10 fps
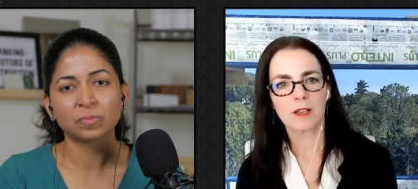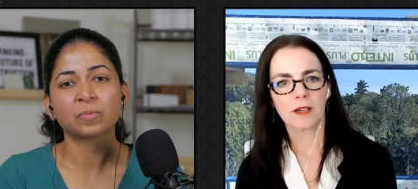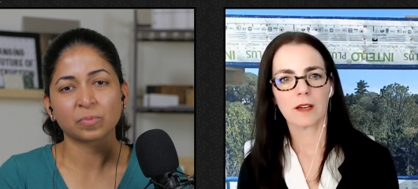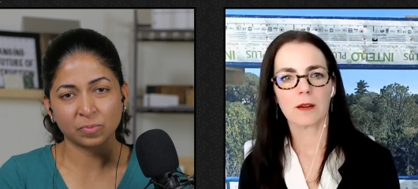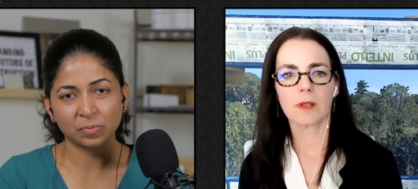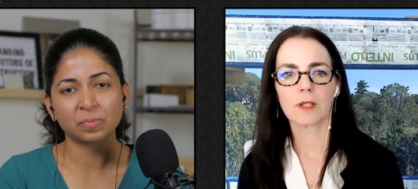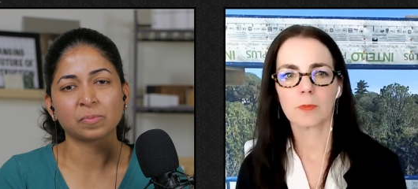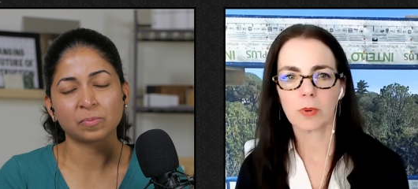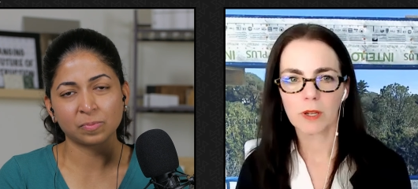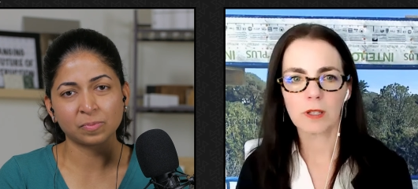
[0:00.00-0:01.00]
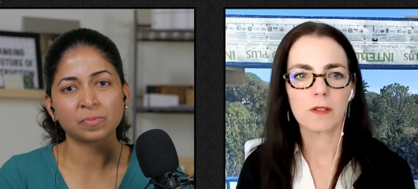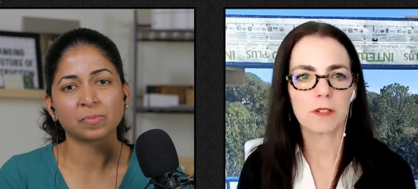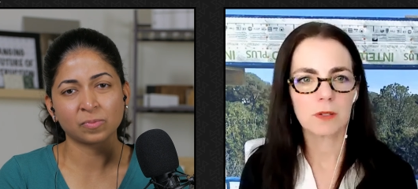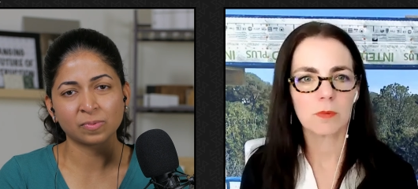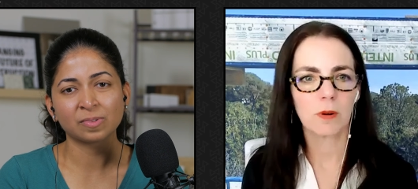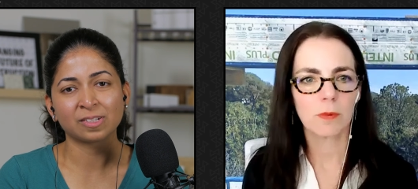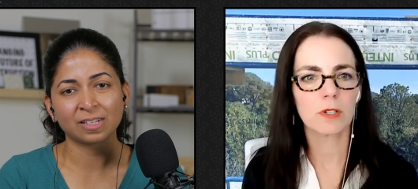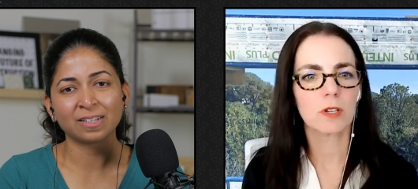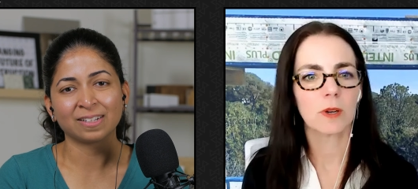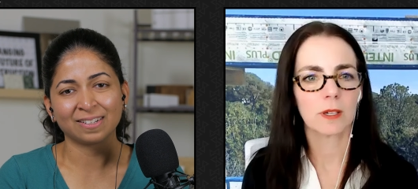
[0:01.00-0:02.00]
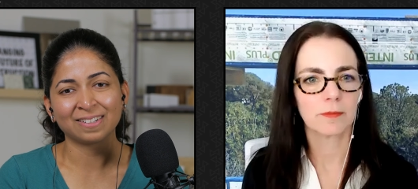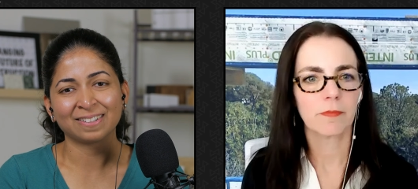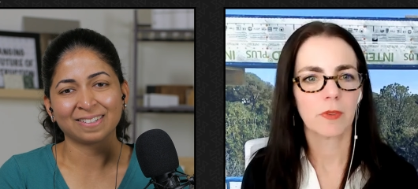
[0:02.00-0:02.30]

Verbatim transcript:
Speaker 1: Um, that's pretty close to what we're doing.